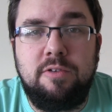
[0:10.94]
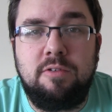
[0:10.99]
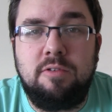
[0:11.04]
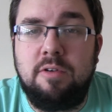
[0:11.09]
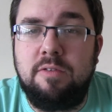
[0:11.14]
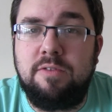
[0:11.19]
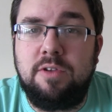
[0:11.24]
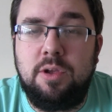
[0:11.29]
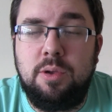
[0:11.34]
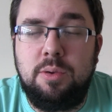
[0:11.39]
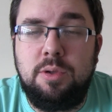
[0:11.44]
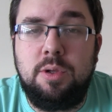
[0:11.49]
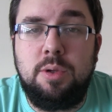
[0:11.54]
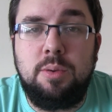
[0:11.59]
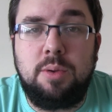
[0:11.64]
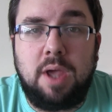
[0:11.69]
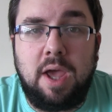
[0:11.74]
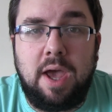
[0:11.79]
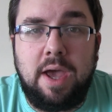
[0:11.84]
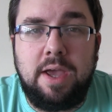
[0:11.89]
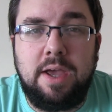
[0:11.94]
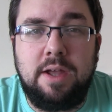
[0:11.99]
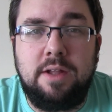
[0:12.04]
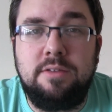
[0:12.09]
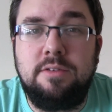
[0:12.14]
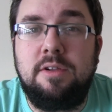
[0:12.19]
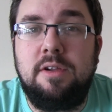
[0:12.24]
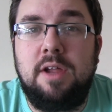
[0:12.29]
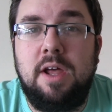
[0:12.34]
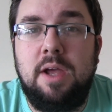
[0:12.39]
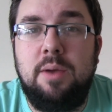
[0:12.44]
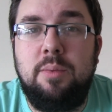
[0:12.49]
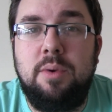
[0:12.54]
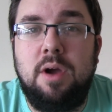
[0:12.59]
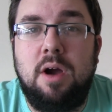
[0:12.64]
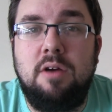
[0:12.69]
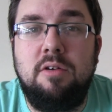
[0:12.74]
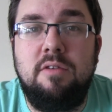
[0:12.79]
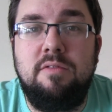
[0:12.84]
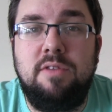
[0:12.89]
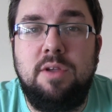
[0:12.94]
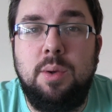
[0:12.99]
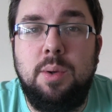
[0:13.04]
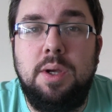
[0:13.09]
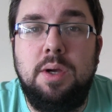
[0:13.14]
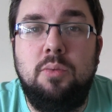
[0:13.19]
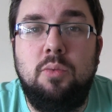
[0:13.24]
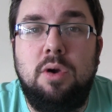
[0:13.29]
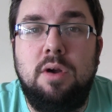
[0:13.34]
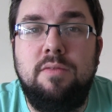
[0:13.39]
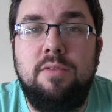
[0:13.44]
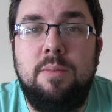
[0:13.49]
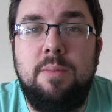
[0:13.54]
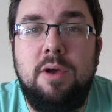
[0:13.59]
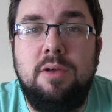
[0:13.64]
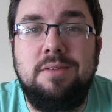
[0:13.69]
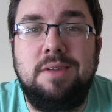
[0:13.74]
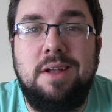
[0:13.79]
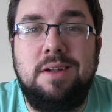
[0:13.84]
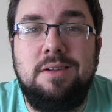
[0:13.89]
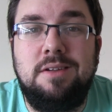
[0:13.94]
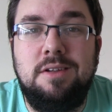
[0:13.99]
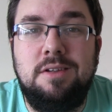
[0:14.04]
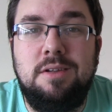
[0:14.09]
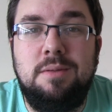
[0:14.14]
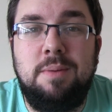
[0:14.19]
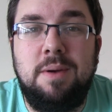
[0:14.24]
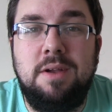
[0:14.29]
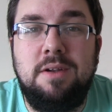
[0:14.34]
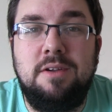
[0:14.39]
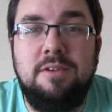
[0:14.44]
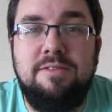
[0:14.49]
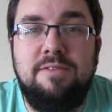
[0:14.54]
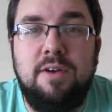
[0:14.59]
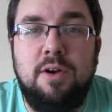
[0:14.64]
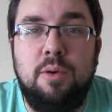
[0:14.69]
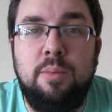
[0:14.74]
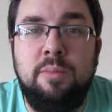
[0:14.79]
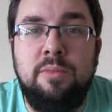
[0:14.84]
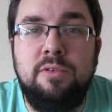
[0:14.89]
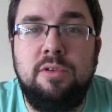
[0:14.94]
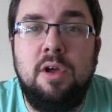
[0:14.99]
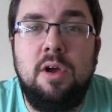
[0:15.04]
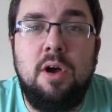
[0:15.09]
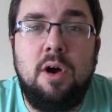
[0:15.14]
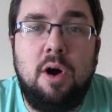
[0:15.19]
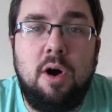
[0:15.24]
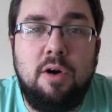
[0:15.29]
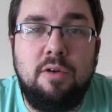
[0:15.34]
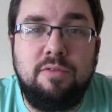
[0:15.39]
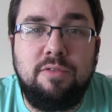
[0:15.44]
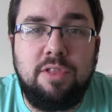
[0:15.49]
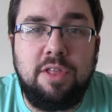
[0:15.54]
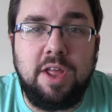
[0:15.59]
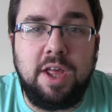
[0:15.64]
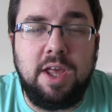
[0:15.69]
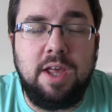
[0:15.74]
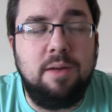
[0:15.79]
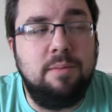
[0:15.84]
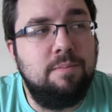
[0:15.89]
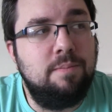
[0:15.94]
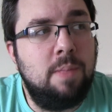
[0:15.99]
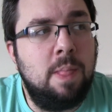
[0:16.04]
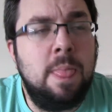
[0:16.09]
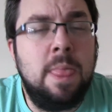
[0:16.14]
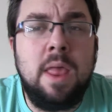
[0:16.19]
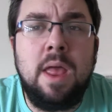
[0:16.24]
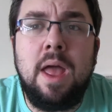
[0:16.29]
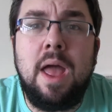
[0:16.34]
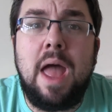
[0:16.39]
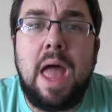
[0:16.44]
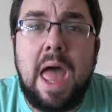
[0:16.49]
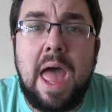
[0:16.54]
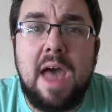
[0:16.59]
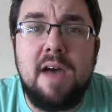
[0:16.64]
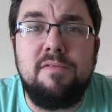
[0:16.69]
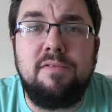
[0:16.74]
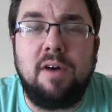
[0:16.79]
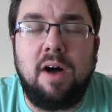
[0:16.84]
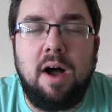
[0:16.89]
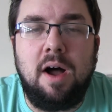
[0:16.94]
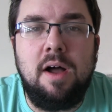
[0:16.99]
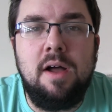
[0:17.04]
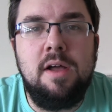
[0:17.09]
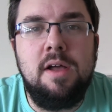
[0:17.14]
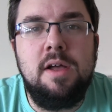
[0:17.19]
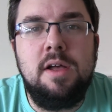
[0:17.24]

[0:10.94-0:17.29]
Review UK, and today we are reviewing one of the most anticipated films of the ever.